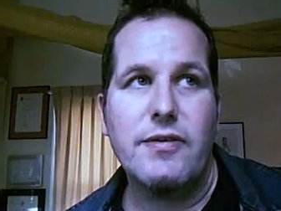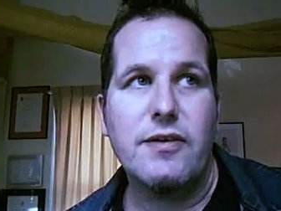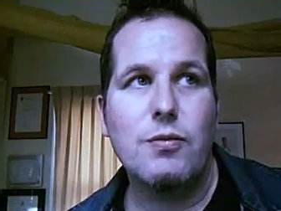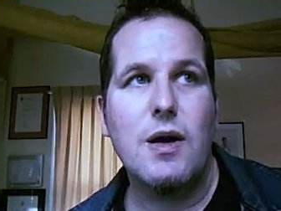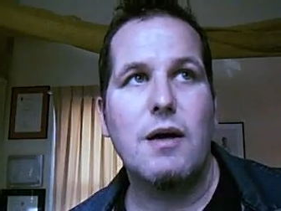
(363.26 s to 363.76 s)

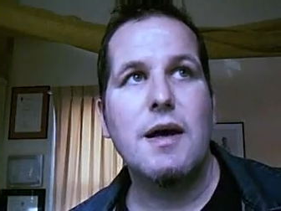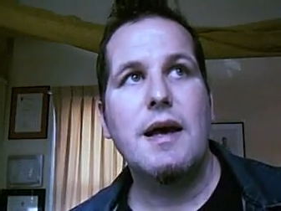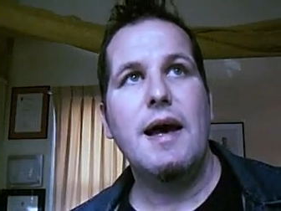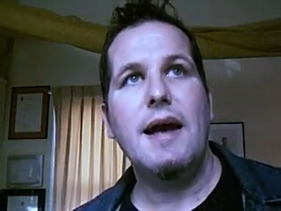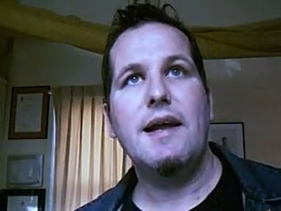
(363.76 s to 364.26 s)
as well.
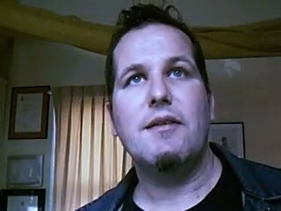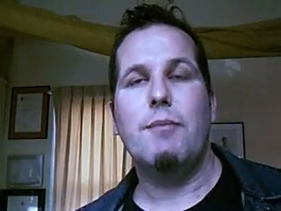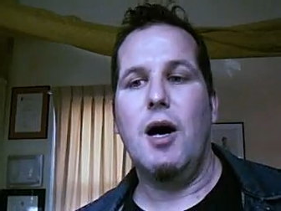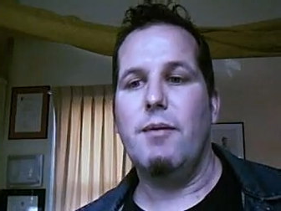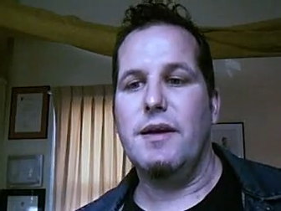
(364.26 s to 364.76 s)
And at the
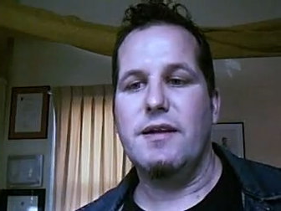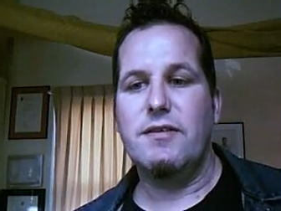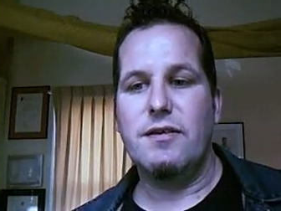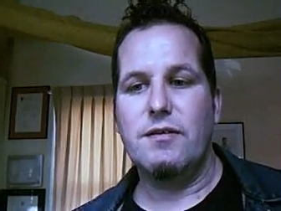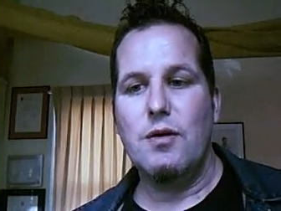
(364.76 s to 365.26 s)
moment, it's
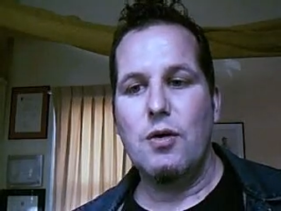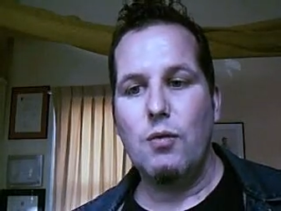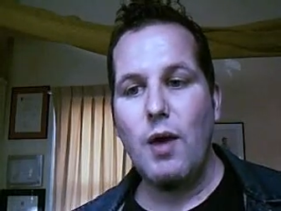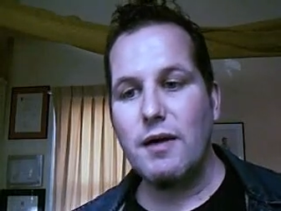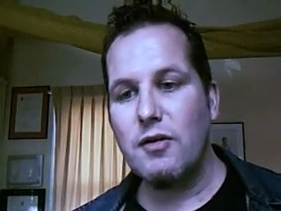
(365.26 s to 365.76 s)
just
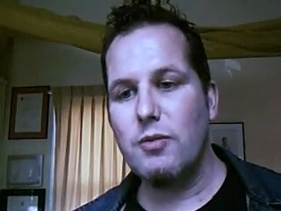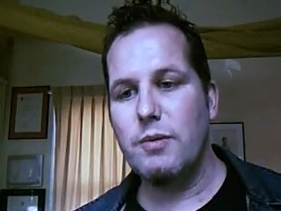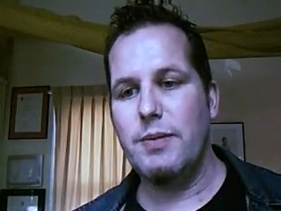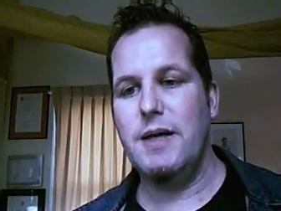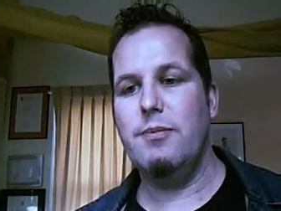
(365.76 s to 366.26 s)
one group
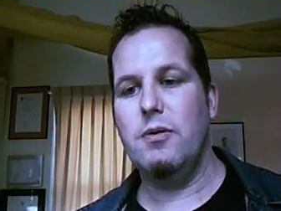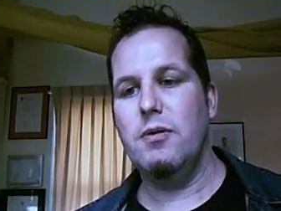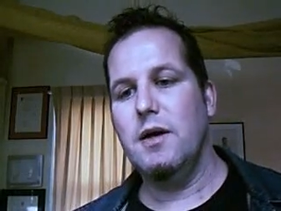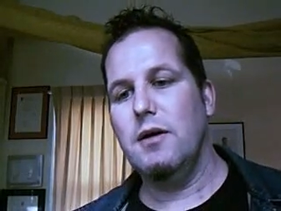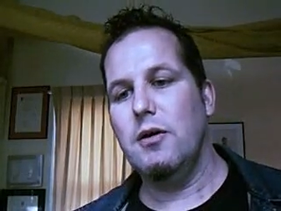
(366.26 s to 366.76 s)
of people
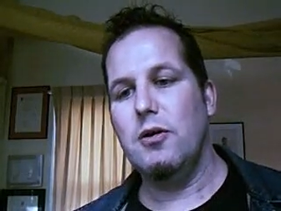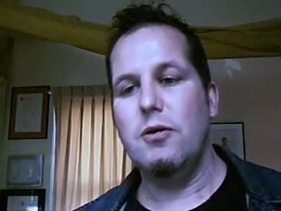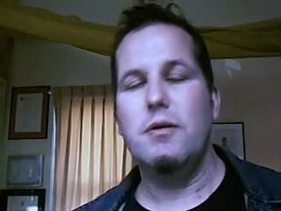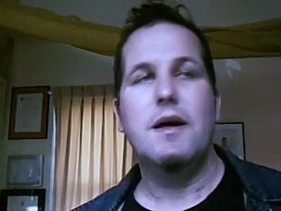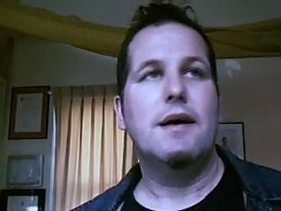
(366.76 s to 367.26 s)

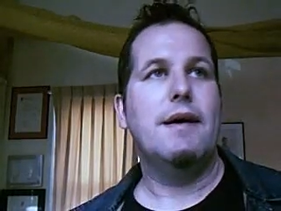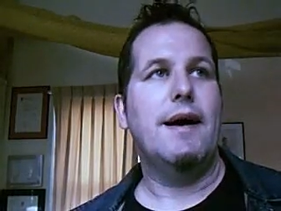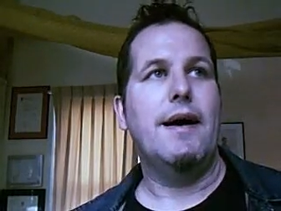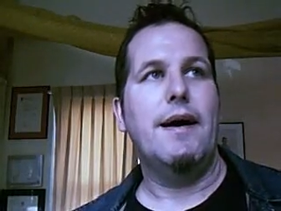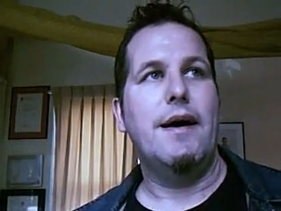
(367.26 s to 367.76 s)
who
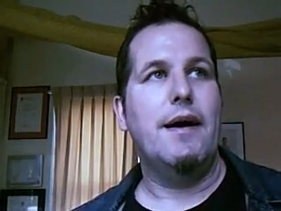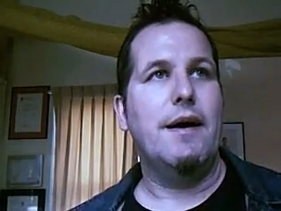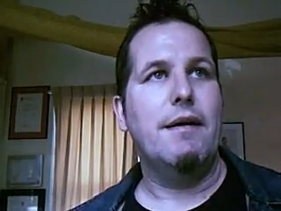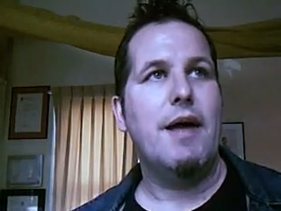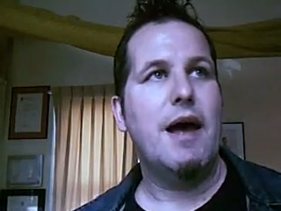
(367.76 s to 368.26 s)

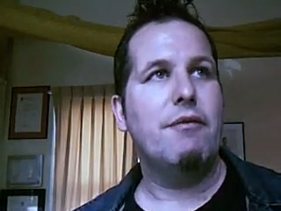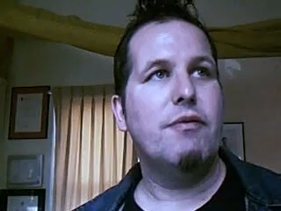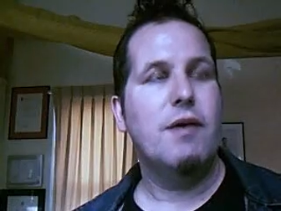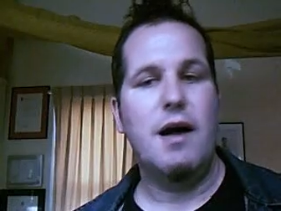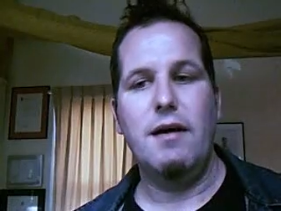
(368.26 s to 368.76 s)
have
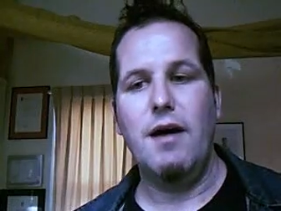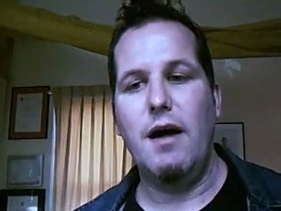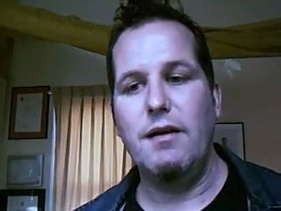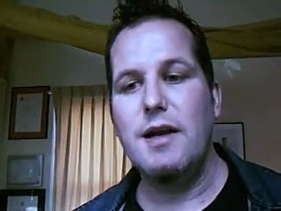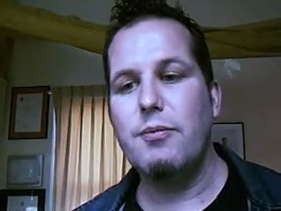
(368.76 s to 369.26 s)

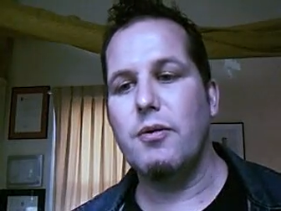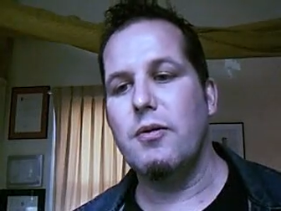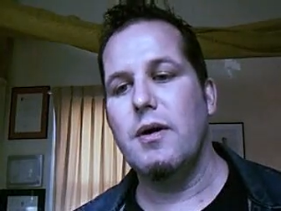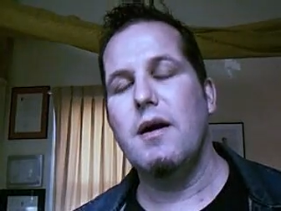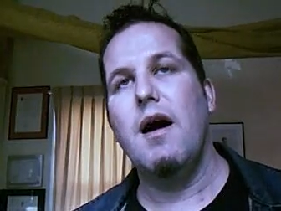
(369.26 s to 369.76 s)
a
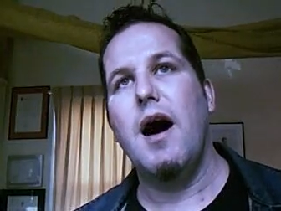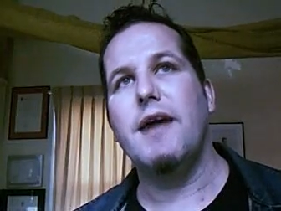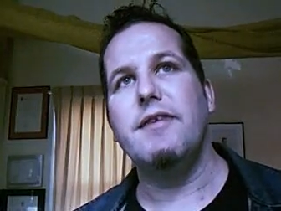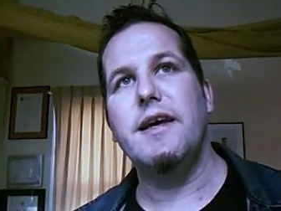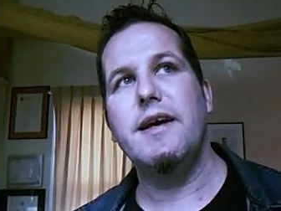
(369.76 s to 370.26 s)
liberal
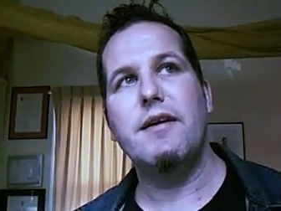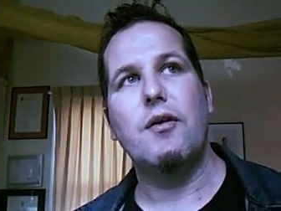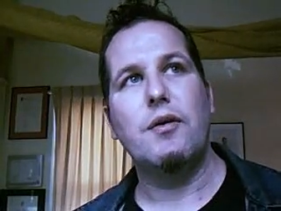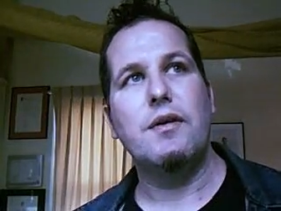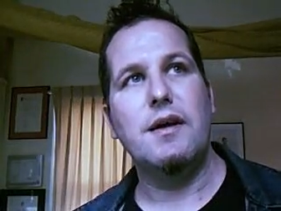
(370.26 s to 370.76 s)
idea
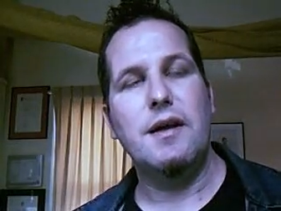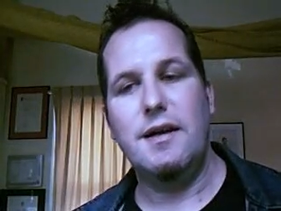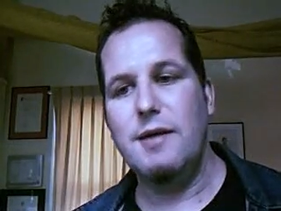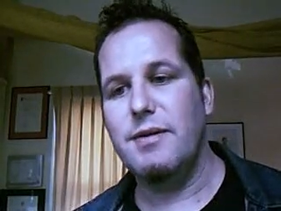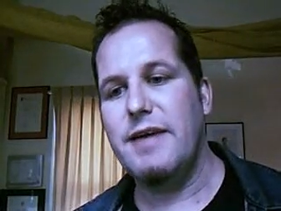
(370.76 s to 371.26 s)
or a
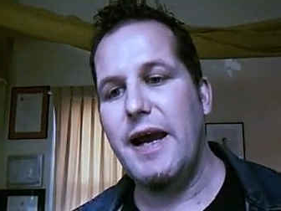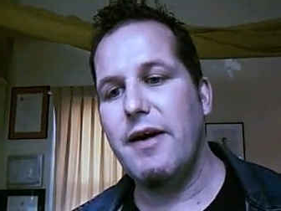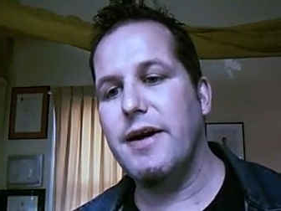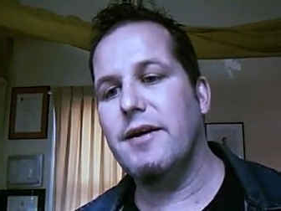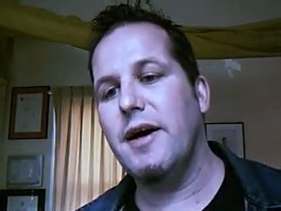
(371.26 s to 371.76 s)

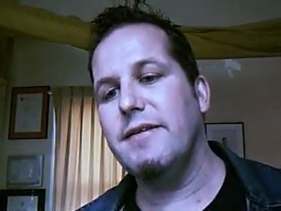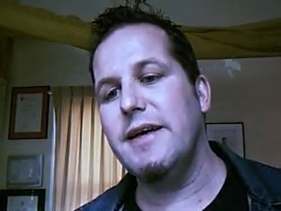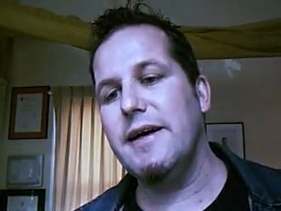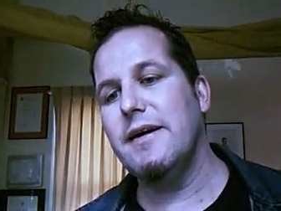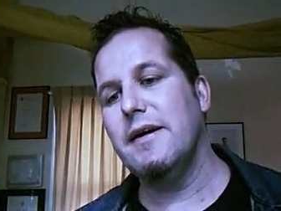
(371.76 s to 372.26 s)
libertarian
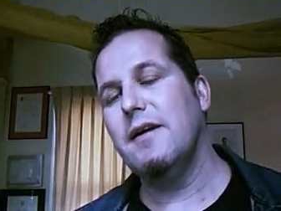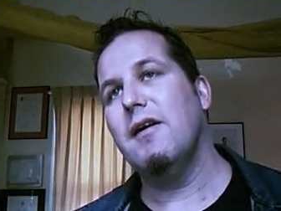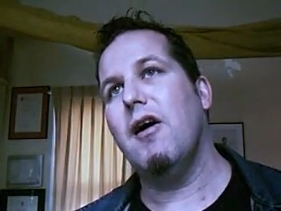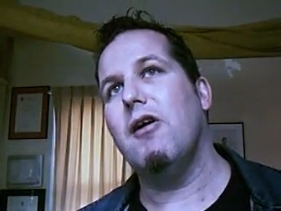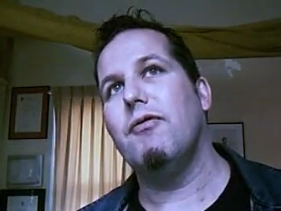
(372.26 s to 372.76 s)
idea
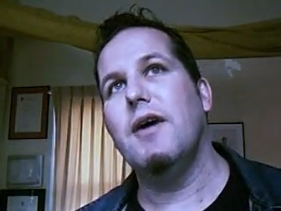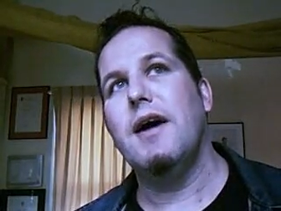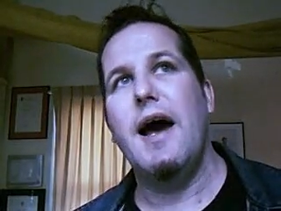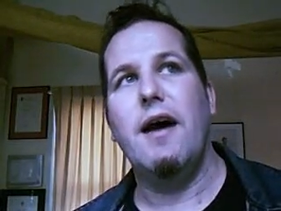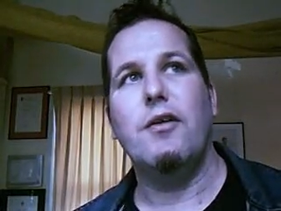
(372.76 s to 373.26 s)
of
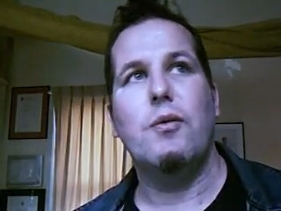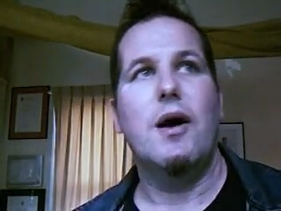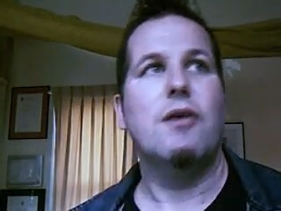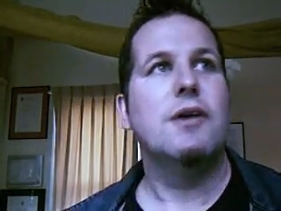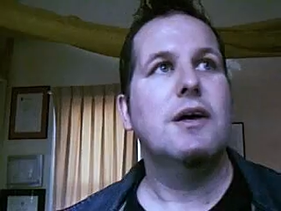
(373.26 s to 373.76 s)
how the
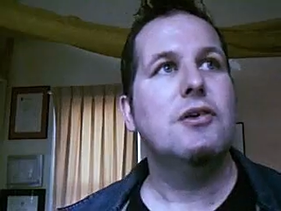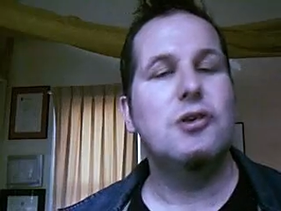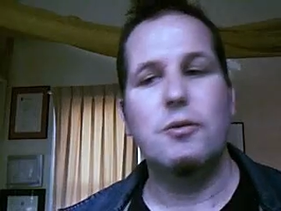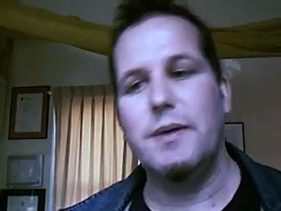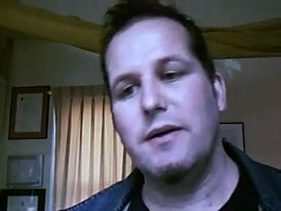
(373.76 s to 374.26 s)
world
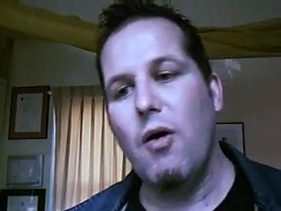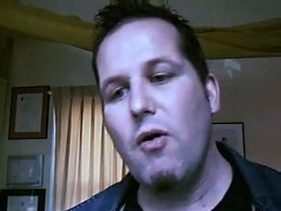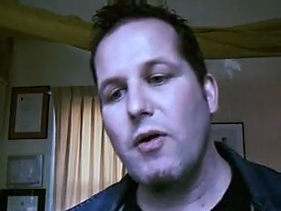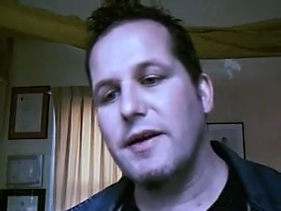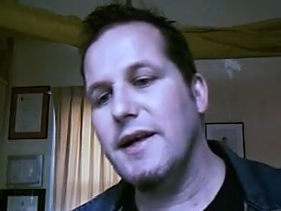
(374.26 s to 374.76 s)
should be
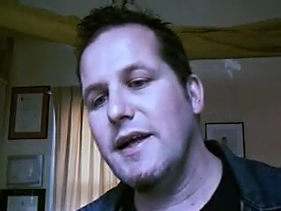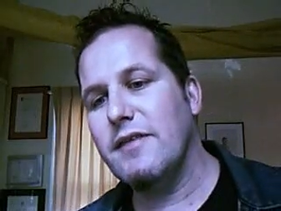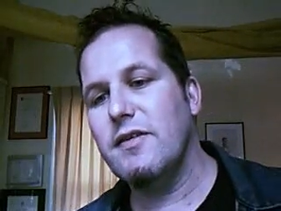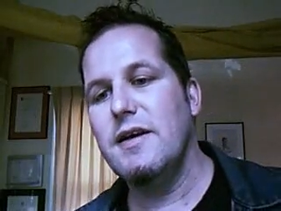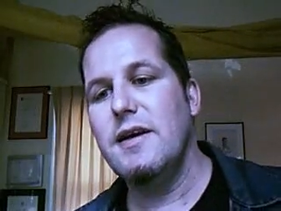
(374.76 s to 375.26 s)
ordered, and
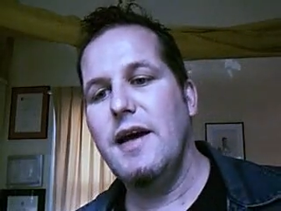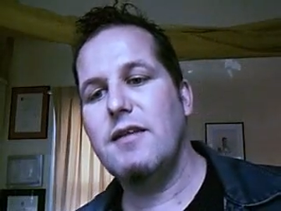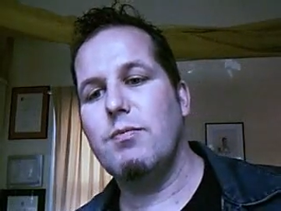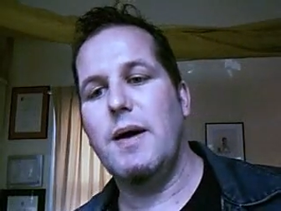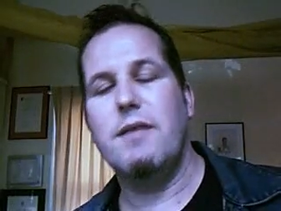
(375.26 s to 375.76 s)

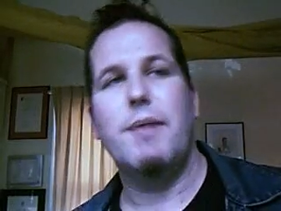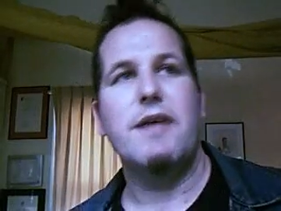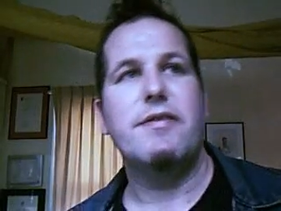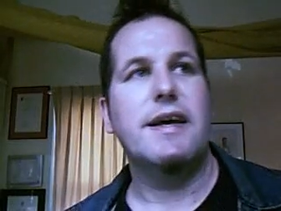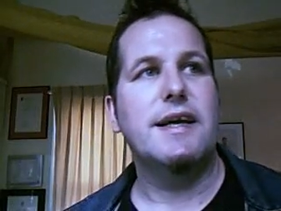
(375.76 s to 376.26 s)
it's
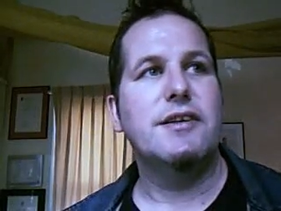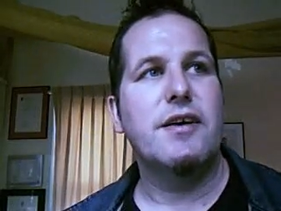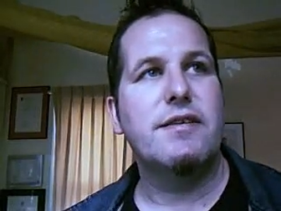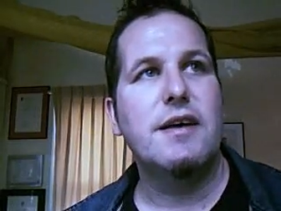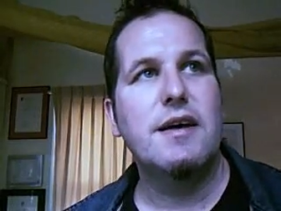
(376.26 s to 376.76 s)
basically just